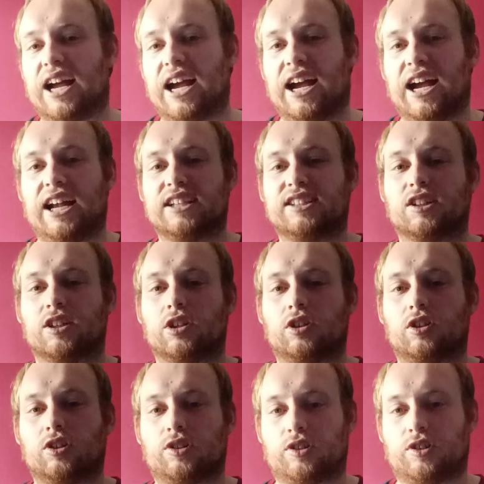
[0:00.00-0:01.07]
and
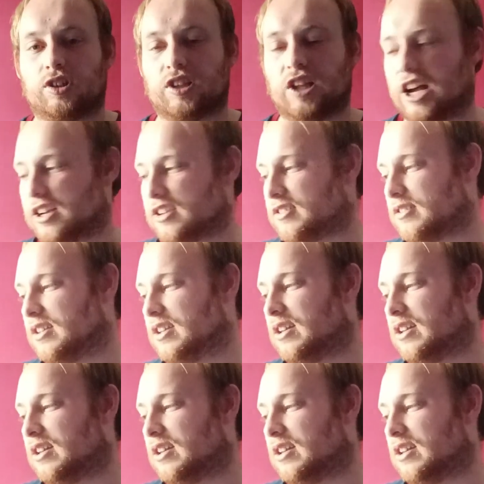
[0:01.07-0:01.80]
good luck.